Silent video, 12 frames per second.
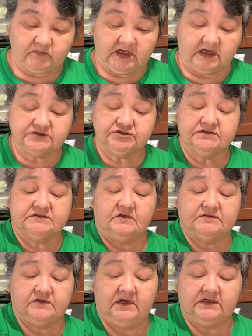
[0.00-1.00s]
And she's
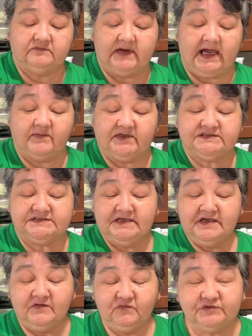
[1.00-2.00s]
also hunt rabbits,
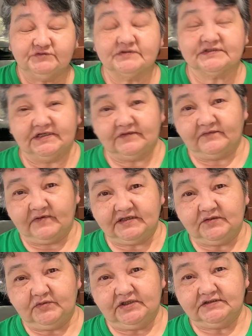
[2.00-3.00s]
which was kind of funny
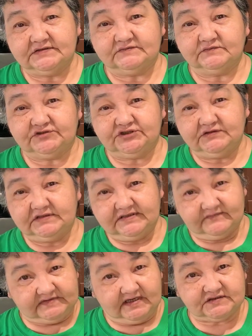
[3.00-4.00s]
because she
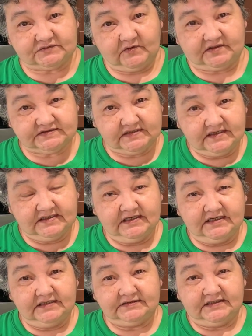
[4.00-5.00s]
lived next to us
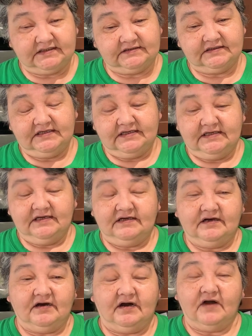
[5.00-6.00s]
and
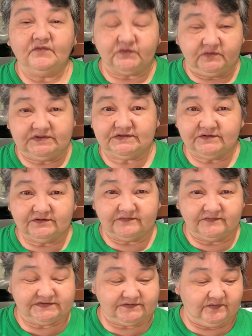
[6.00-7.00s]
off the
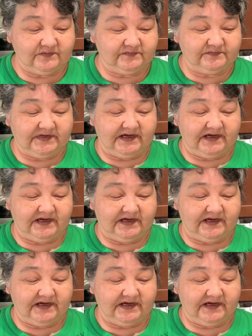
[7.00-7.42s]
reserve. So